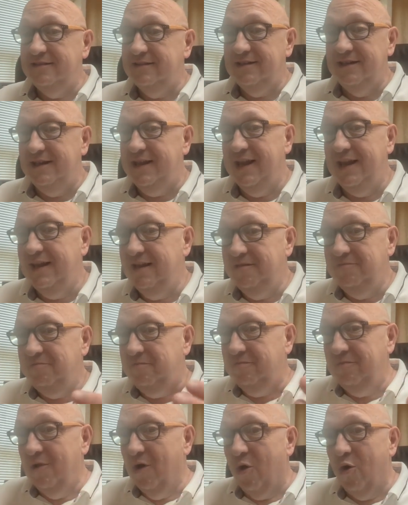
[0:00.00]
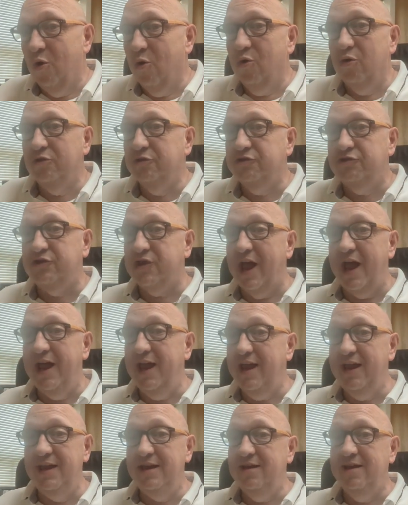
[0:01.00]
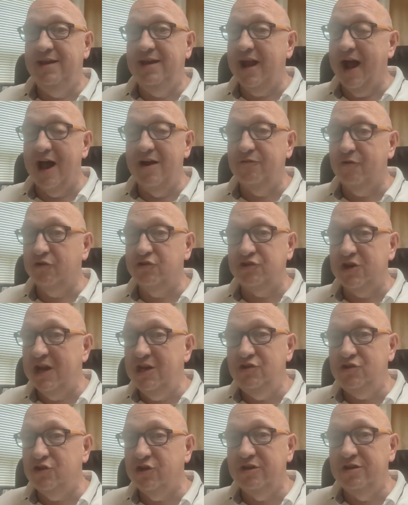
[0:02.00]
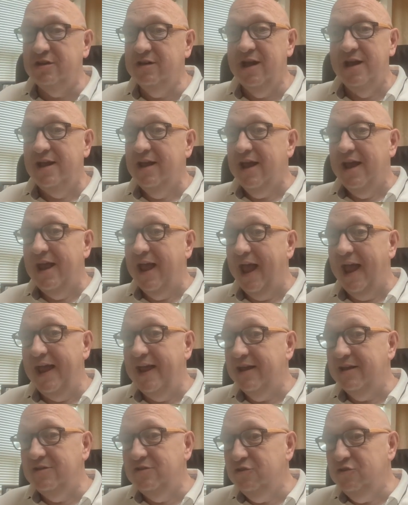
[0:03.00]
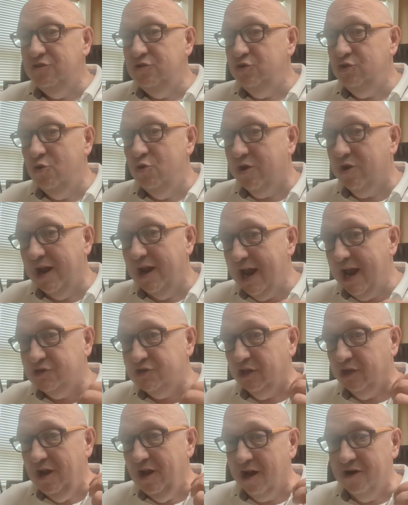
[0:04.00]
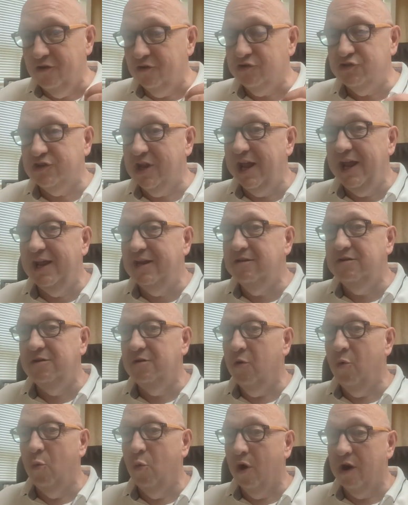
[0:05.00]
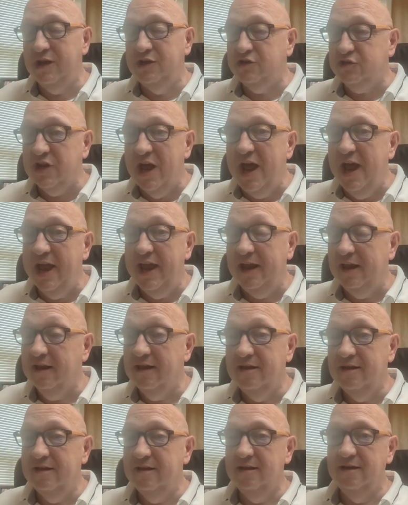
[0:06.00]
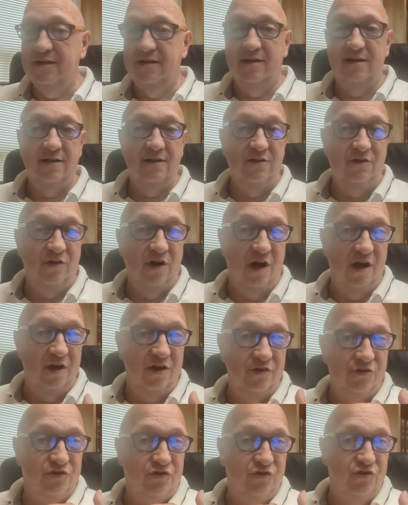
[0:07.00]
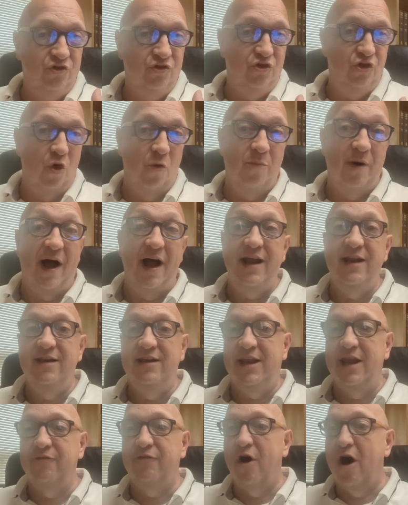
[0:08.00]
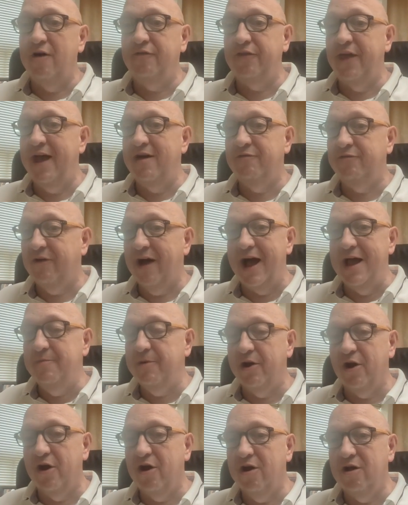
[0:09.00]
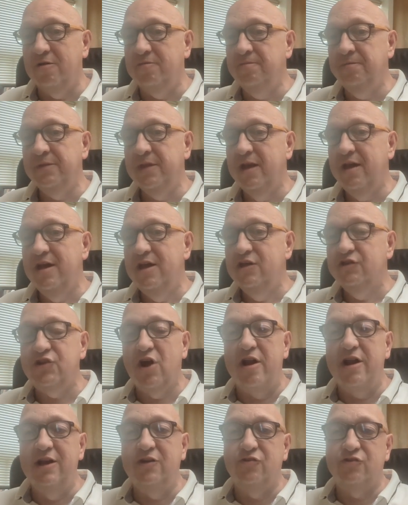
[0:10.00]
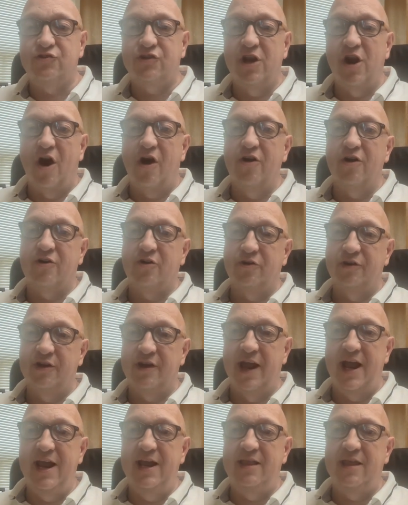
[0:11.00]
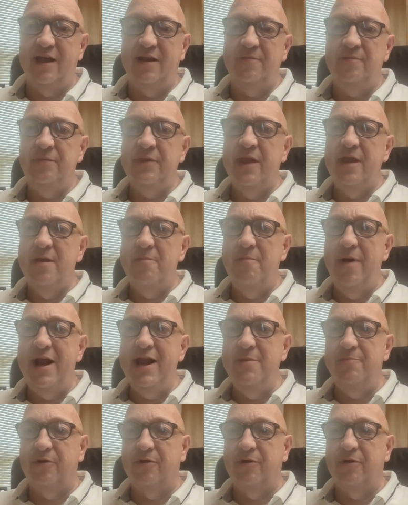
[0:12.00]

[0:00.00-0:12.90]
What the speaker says: he holds a conversation, and you can actually understand what he's saying. Does Joe Biden give off that vibe at all? Saw an interesting article today that many